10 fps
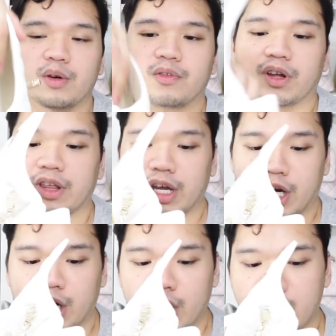over
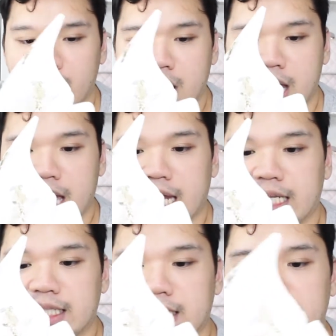there,
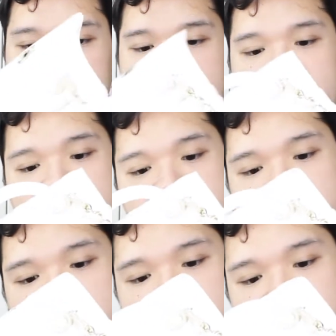and
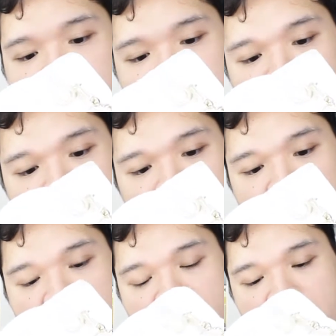that's all
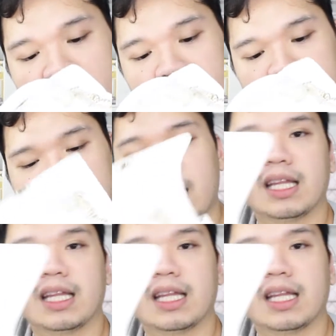it has. And